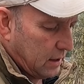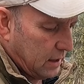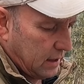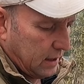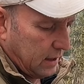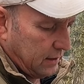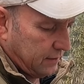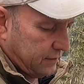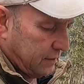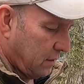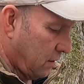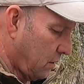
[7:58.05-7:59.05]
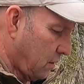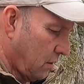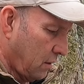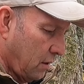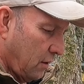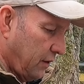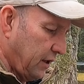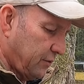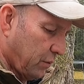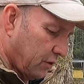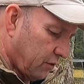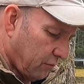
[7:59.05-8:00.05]
and
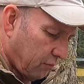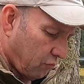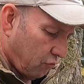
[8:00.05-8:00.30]
these one